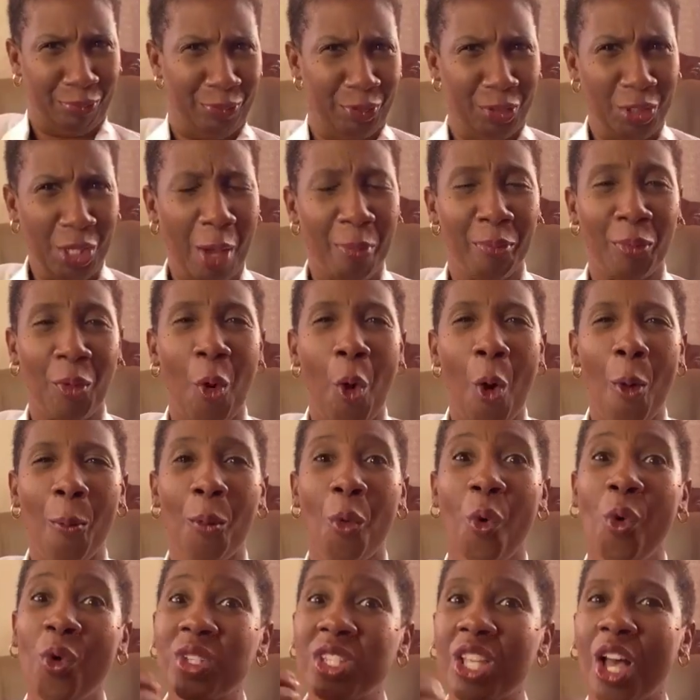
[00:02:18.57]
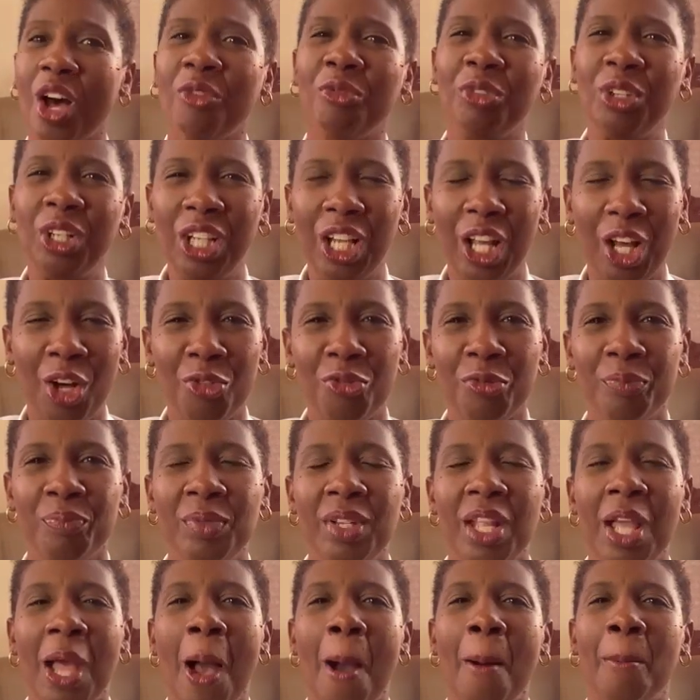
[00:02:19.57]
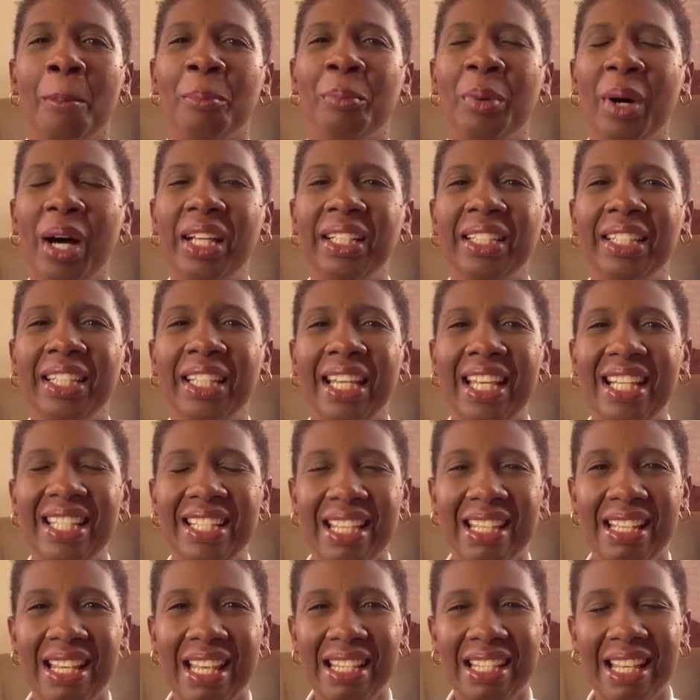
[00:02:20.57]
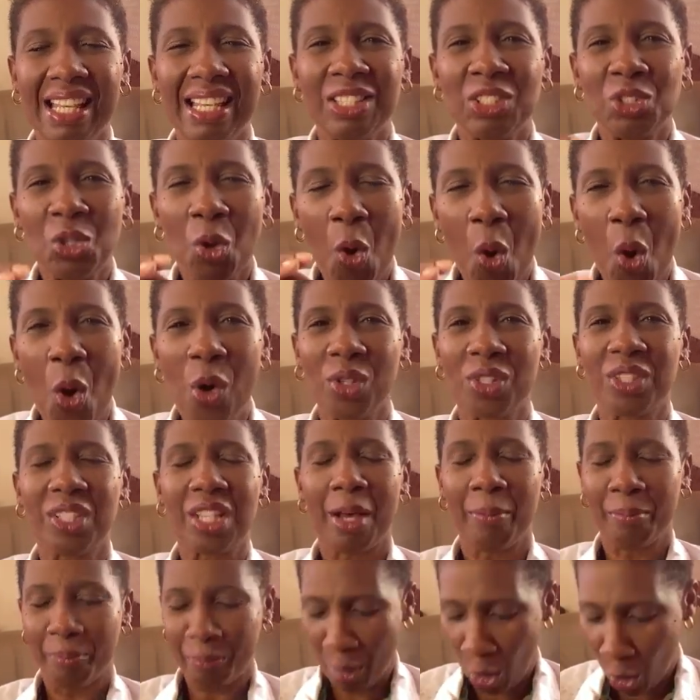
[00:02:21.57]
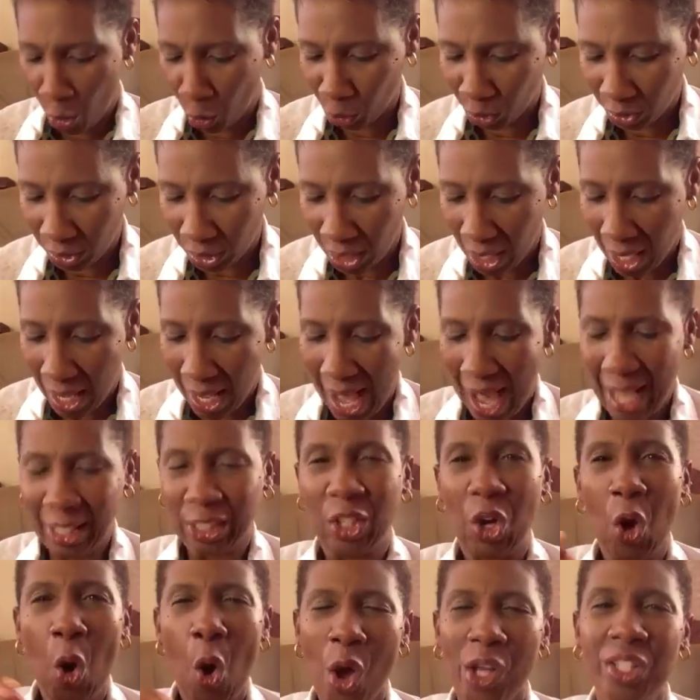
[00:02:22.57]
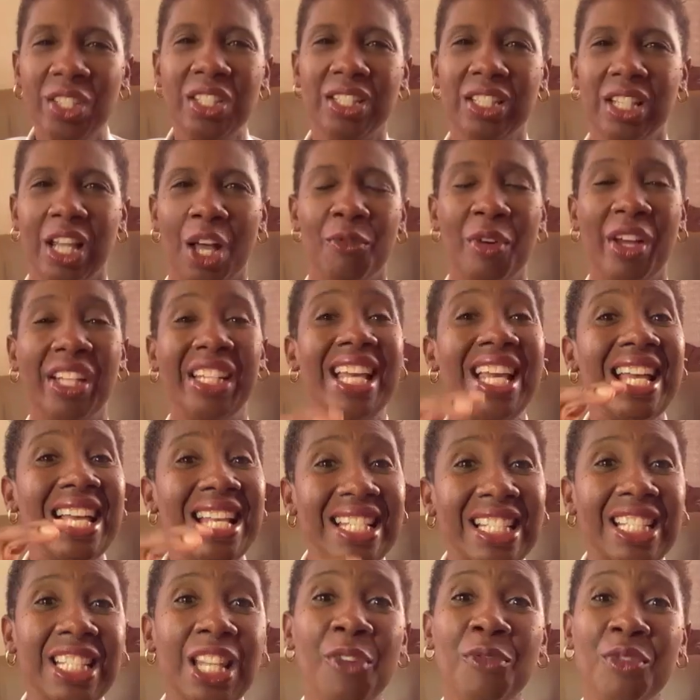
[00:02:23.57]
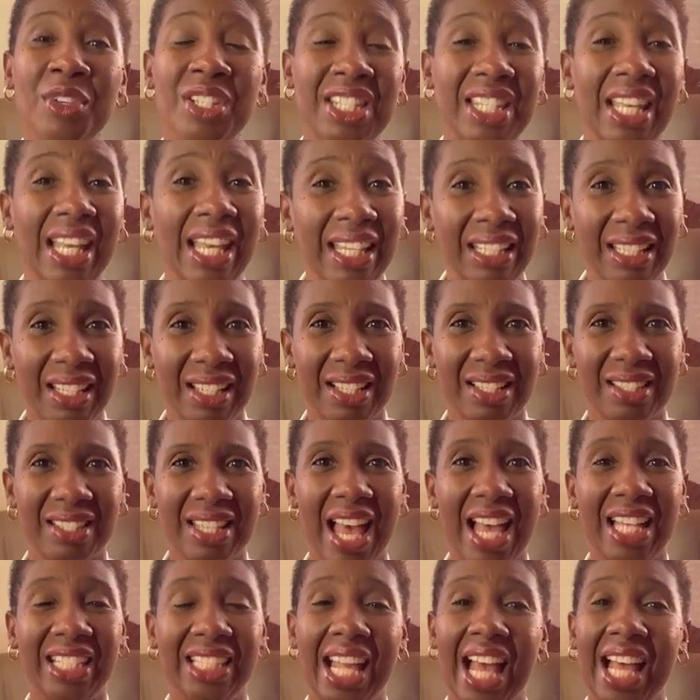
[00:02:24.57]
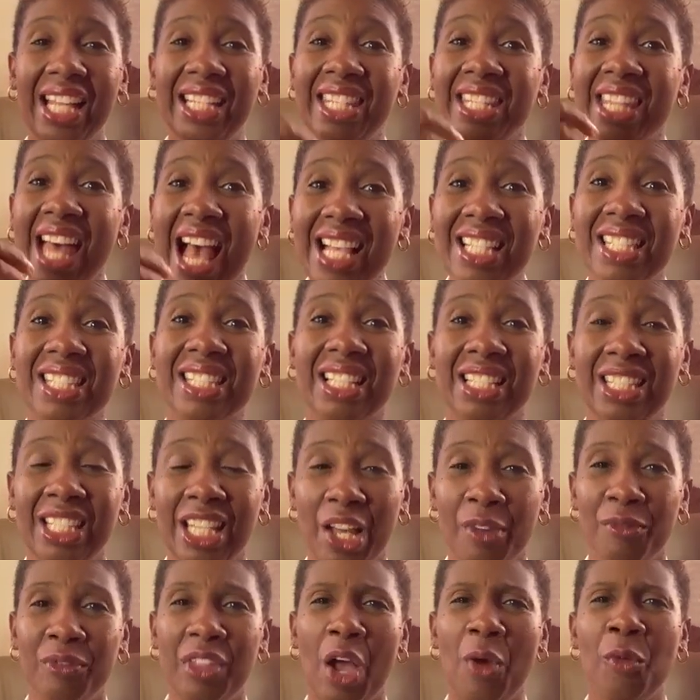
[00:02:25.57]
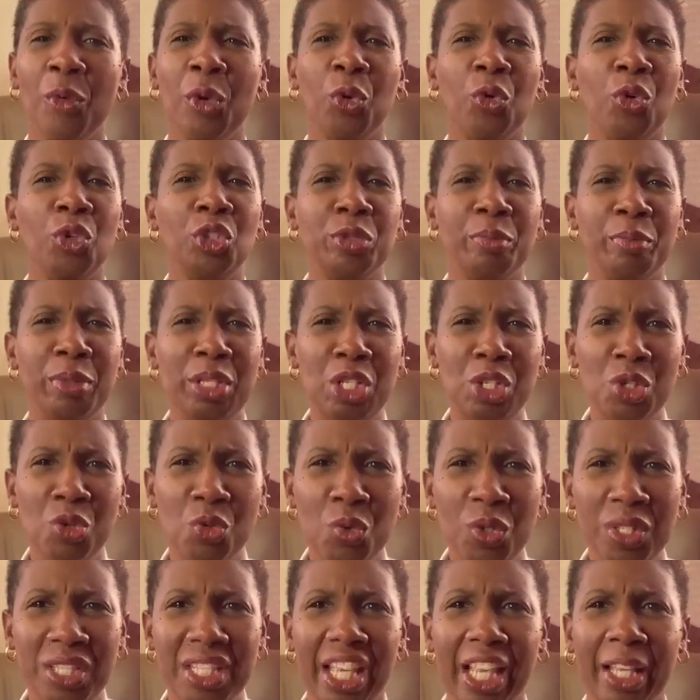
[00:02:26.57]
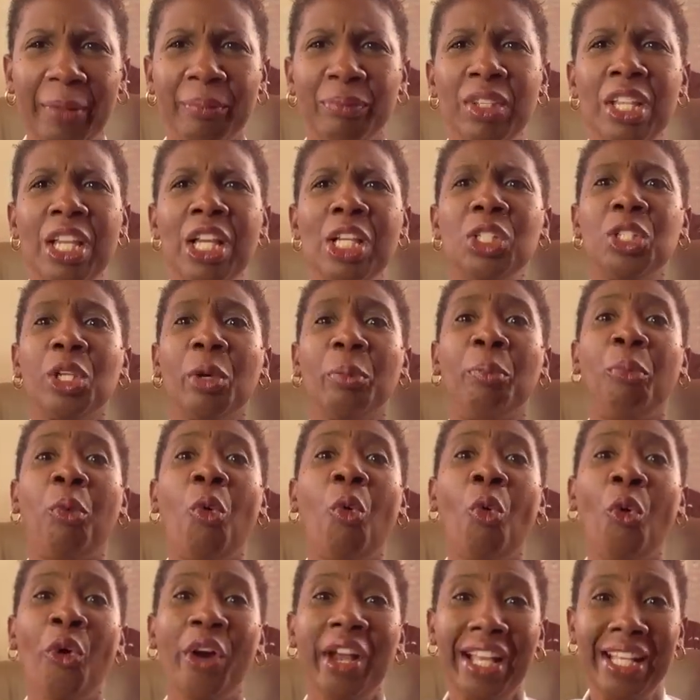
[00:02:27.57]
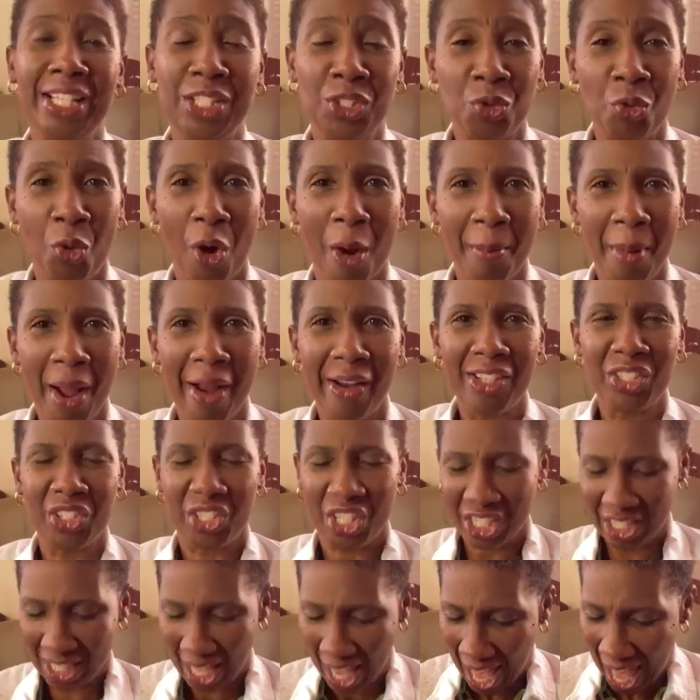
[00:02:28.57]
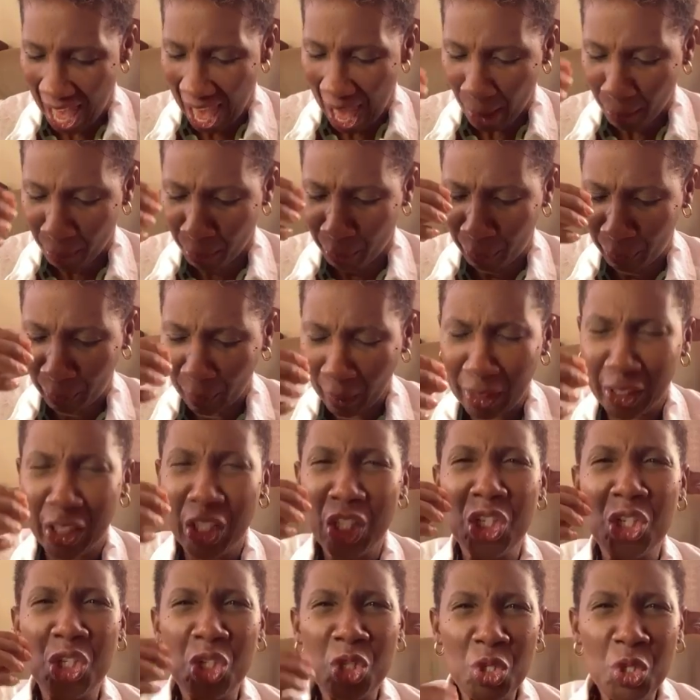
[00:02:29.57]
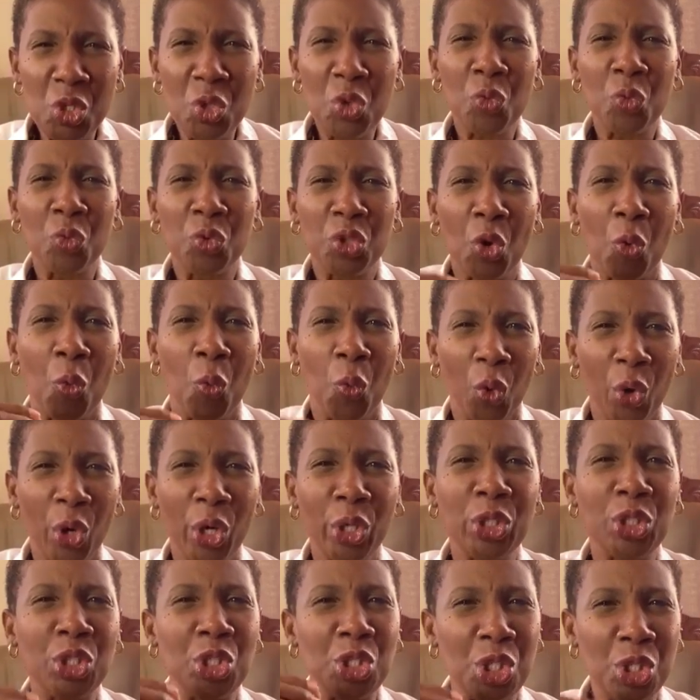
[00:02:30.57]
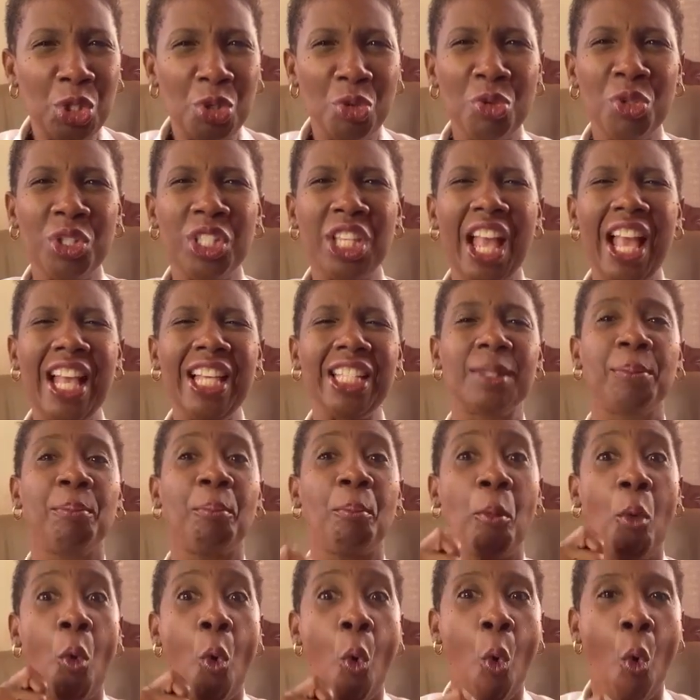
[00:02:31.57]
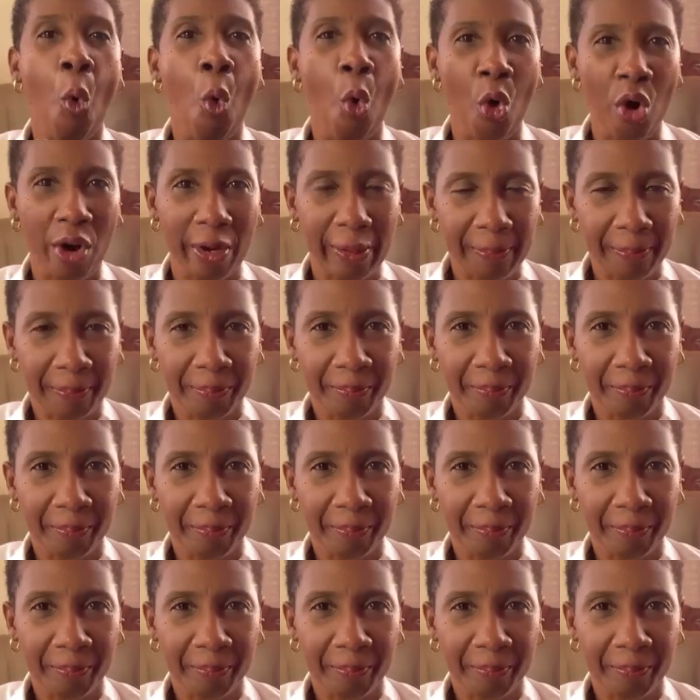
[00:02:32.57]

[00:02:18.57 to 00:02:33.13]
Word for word: jump almost of love. But it, it, it talks about God's love and His love is in us, and, and that's the love that we're going to be using to pour into our marriages. But the you, the word used is pour,